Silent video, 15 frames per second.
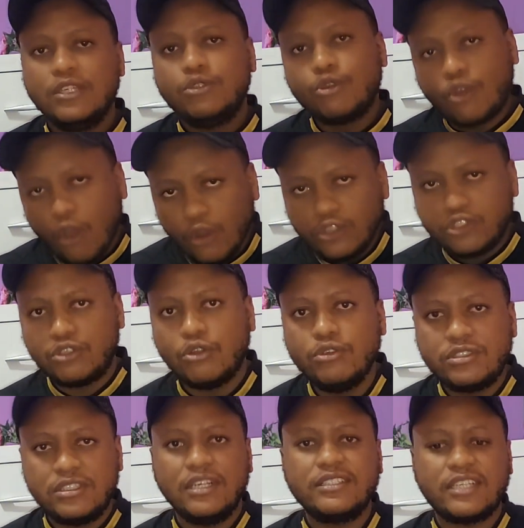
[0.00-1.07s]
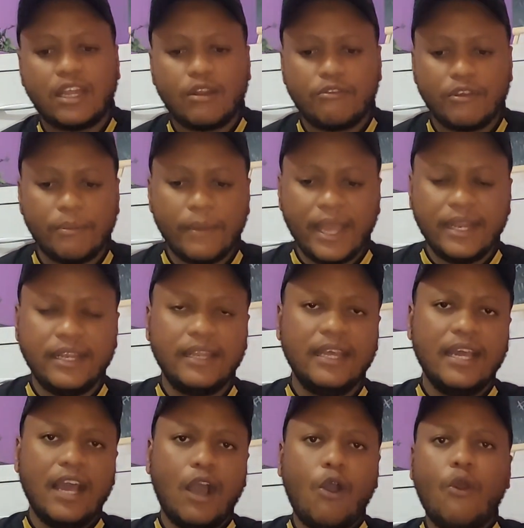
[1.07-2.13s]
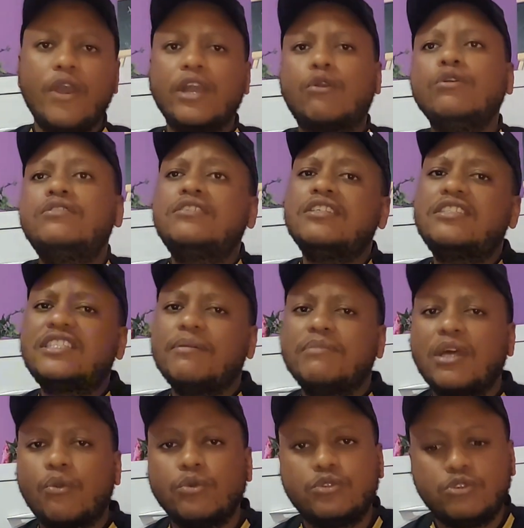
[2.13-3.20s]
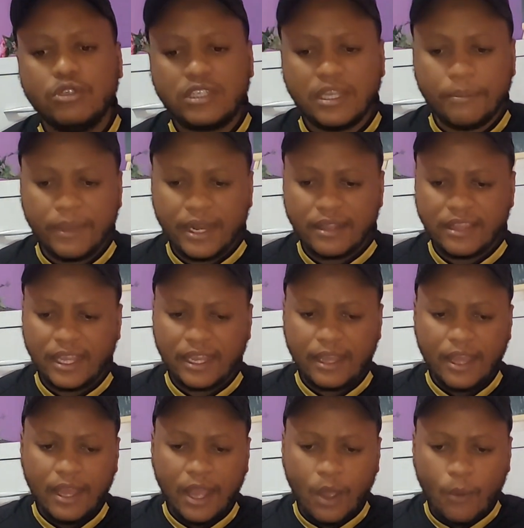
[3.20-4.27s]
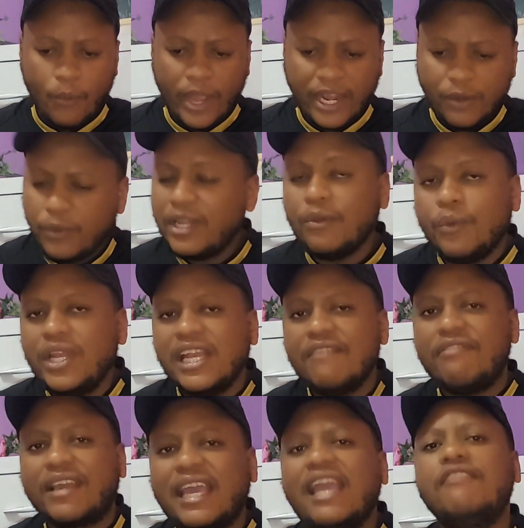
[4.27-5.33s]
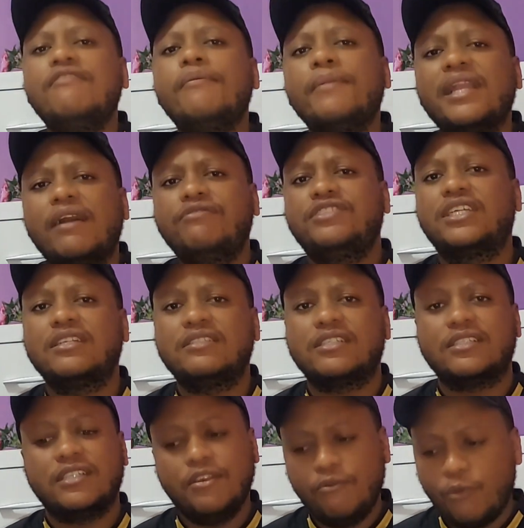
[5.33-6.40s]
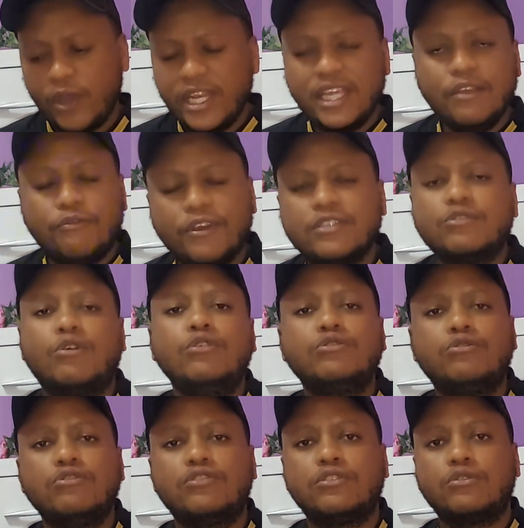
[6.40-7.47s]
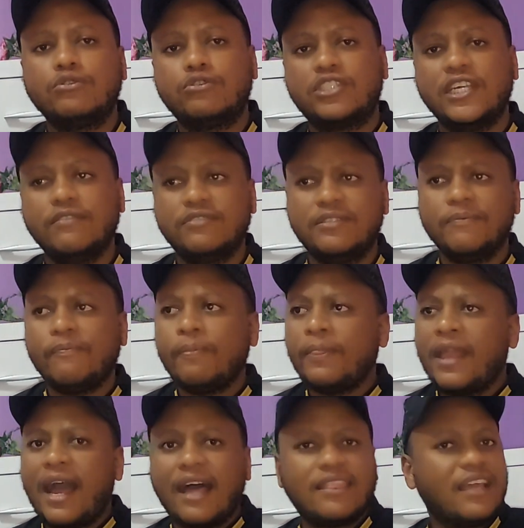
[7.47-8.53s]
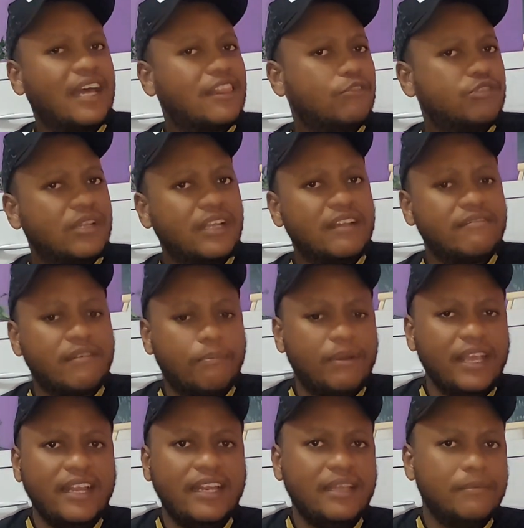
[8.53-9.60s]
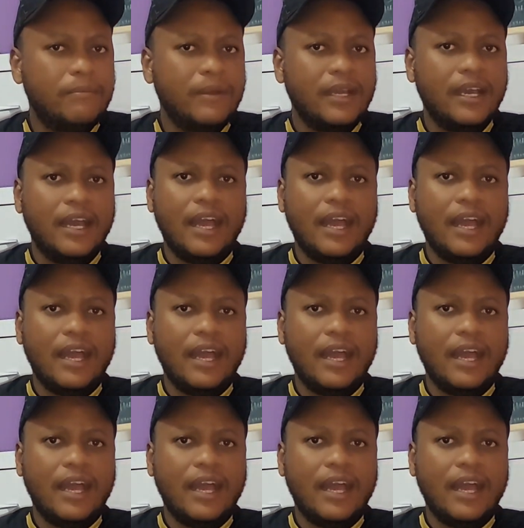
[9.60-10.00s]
to coach those things out of him, and or a good system that would suit him. And I think, and we never gave him enough chances. If when he first got to Chiefs, I think Atazona never played him.